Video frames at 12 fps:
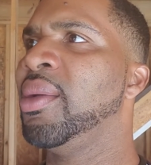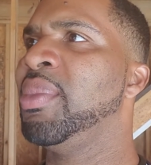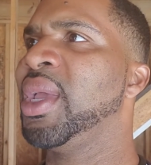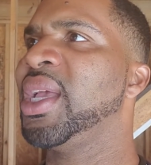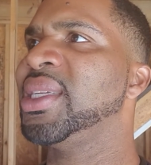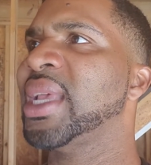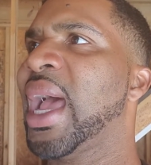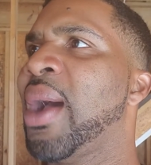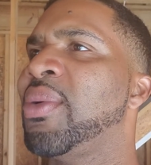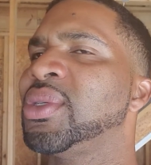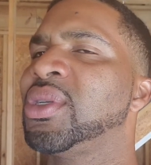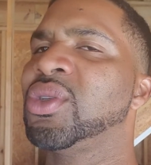because I
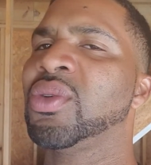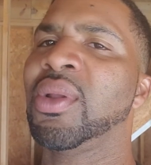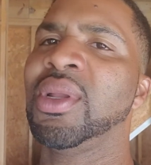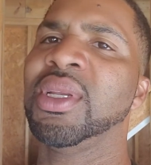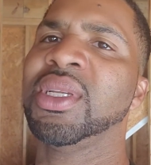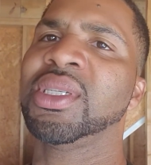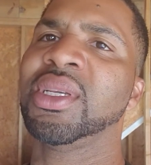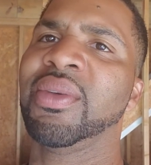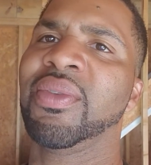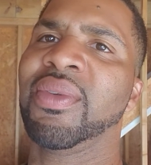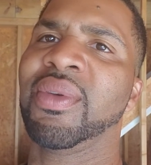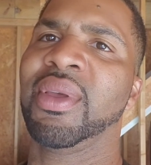was controlling the shift.
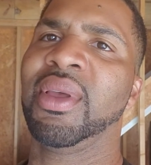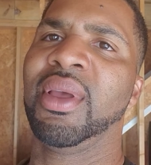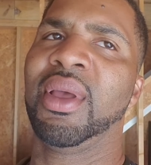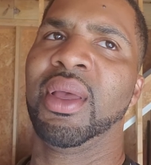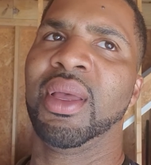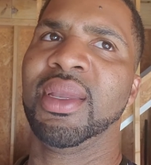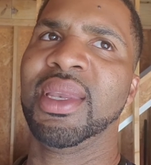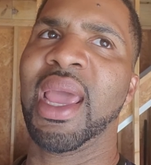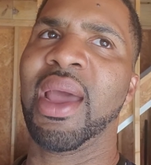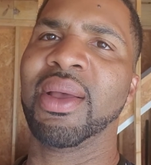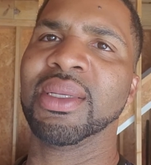Now